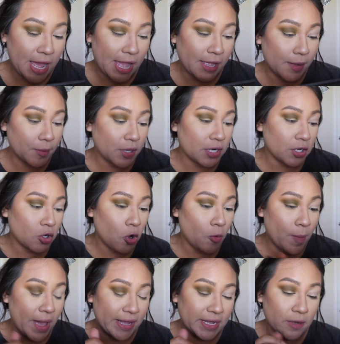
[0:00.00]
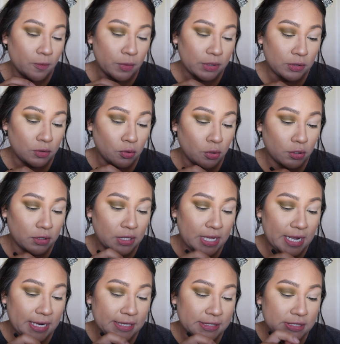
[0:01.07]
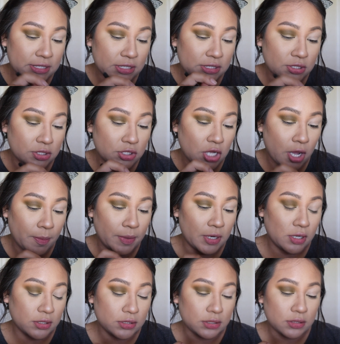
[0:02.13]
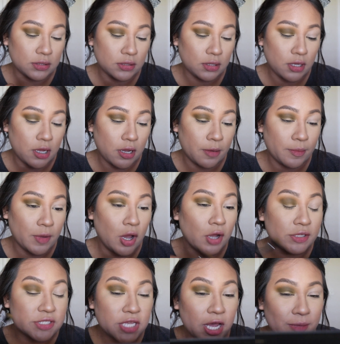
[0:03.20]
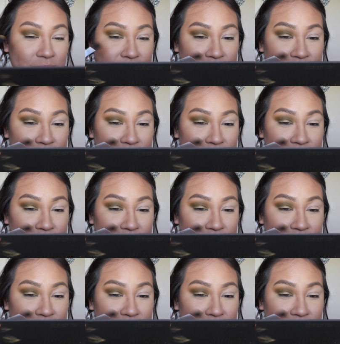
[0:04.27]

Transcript: I am going to go back in with Lorelei just to top it on top,